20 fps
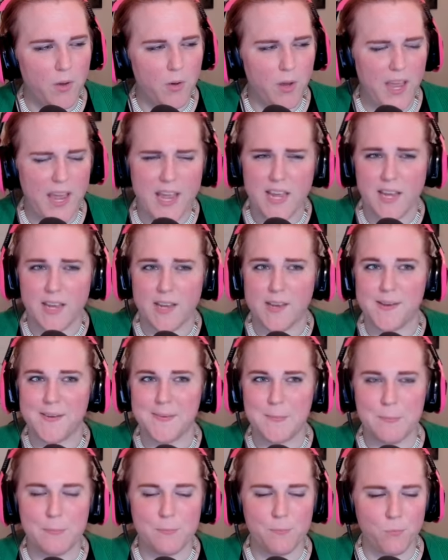
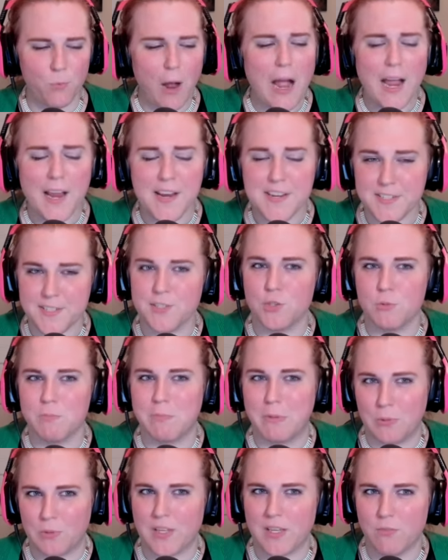"Hey, why do you
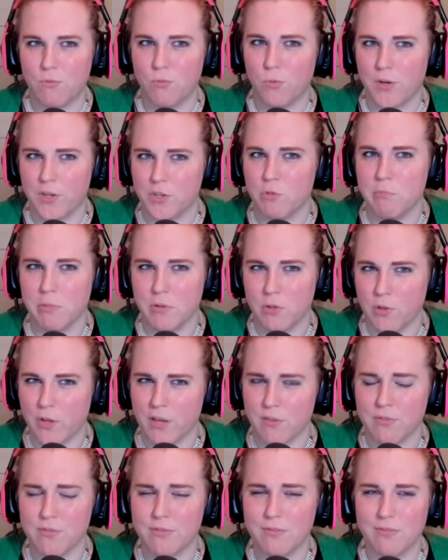believe what you
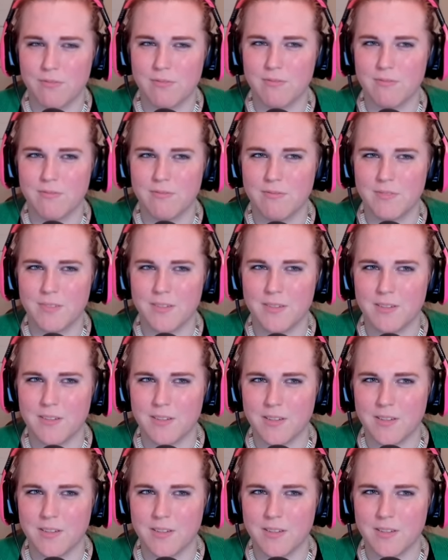believe?" Yeah.